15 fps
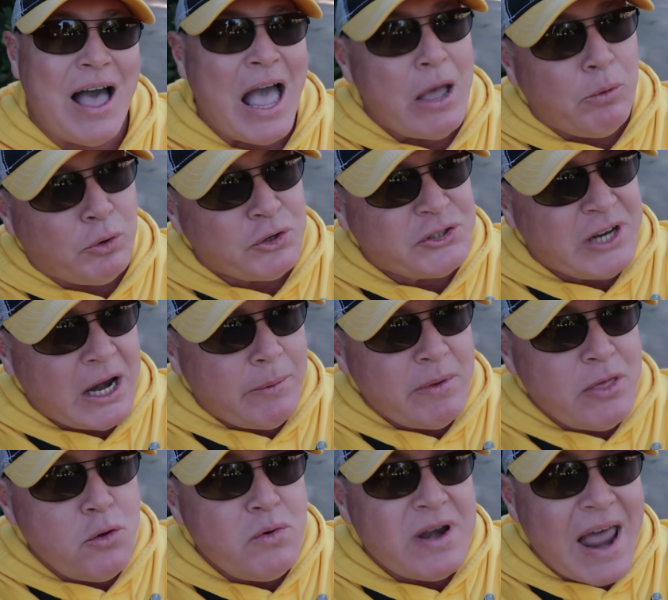I will share
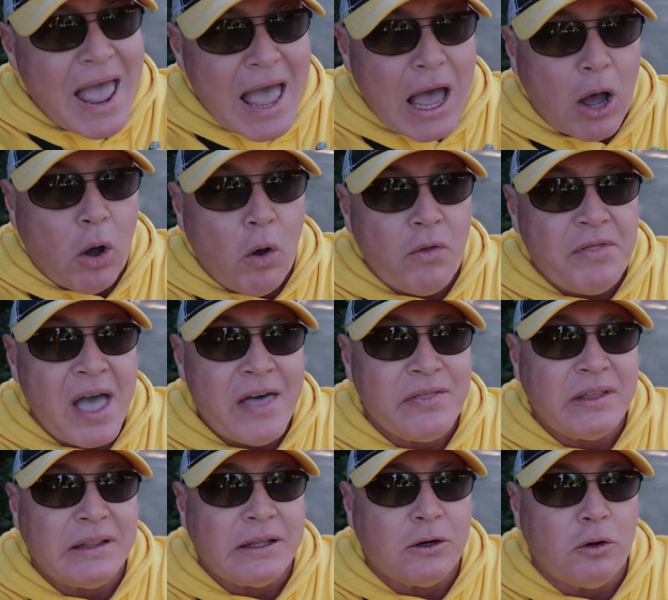with you now that
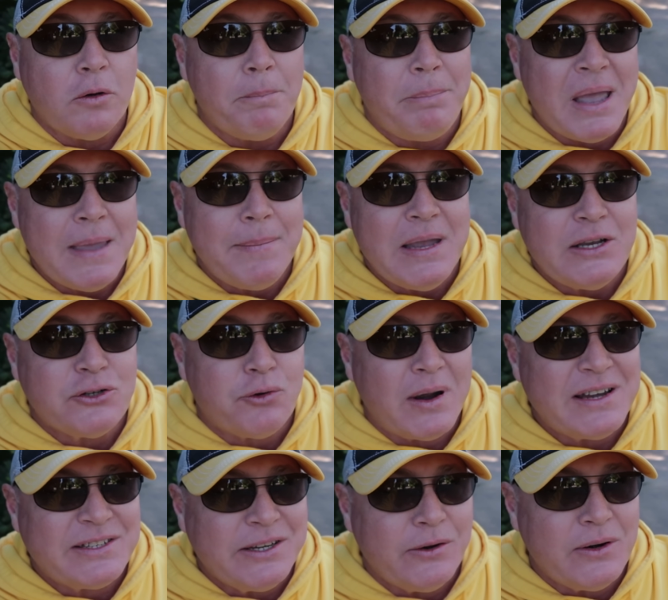the little baby
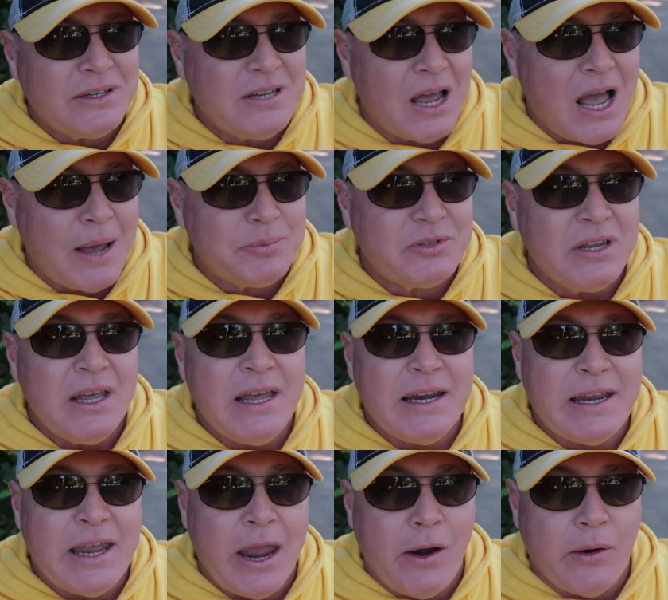Triceratops
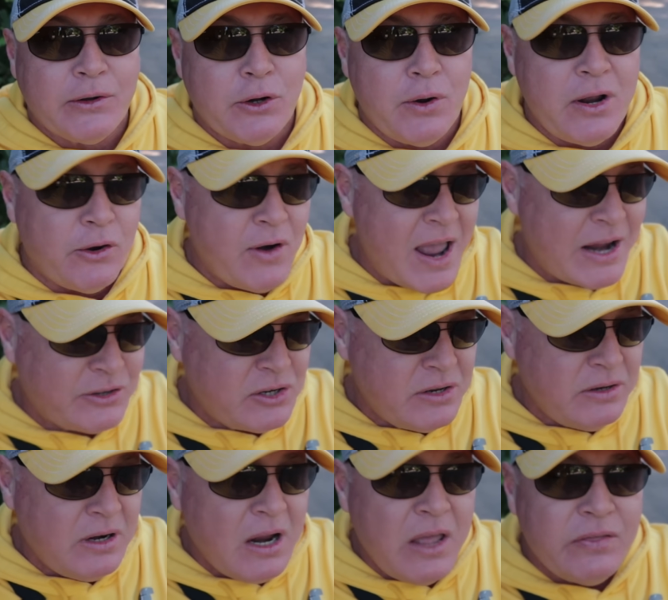character
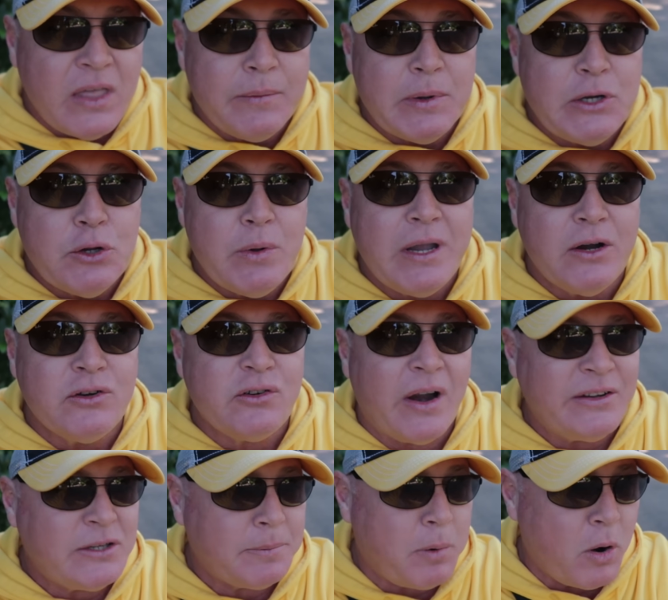interaction they would do here in
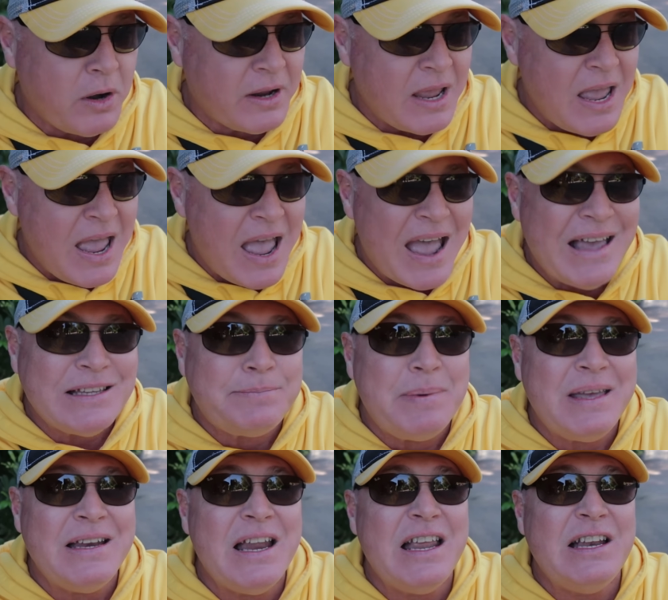Jurassic Park has
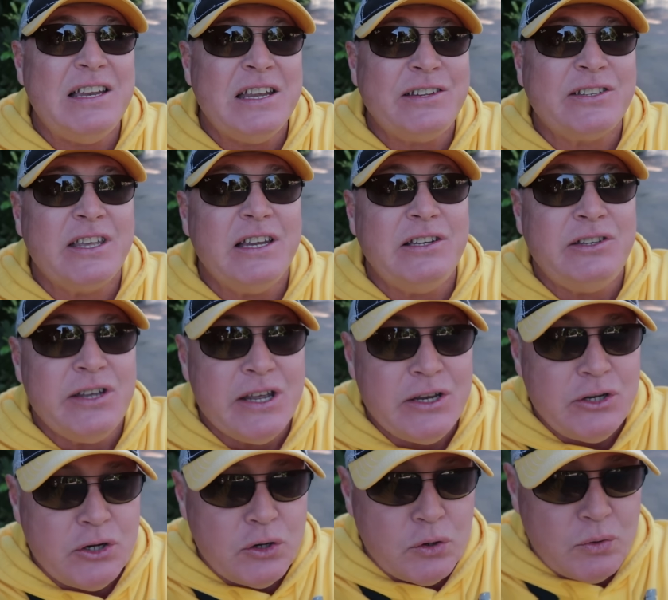been
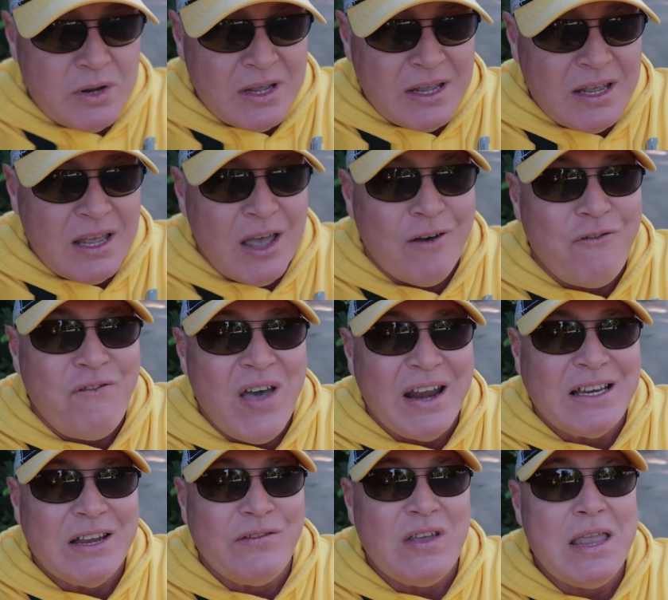discontinued,
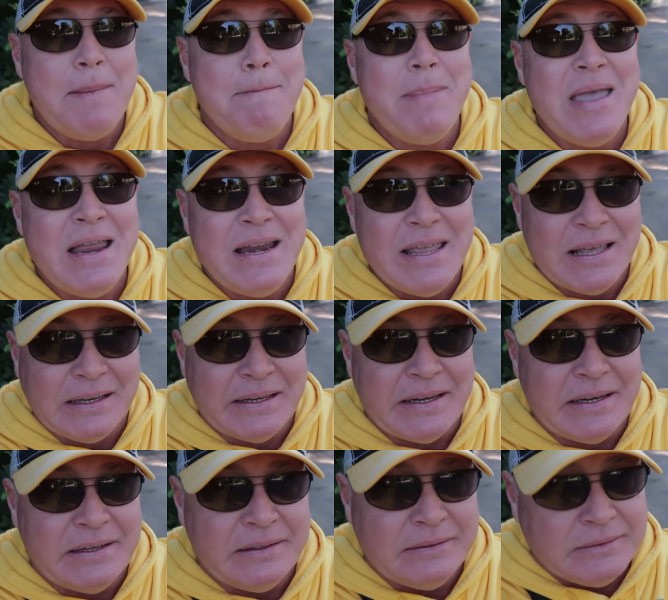effective
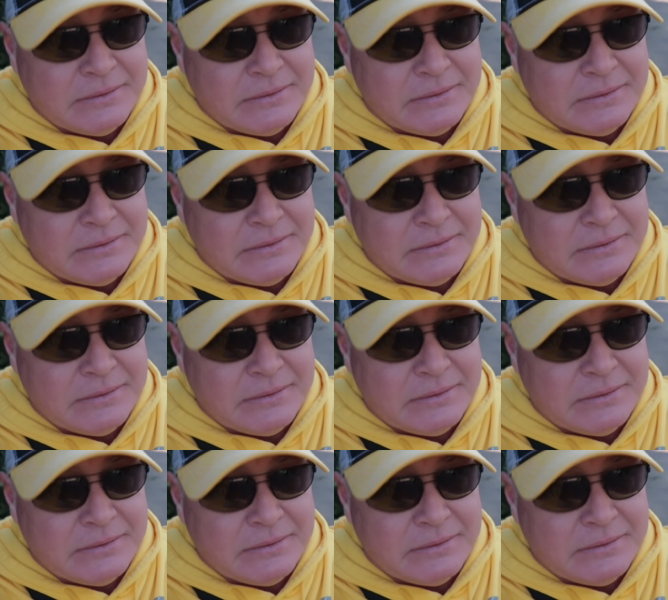immediately.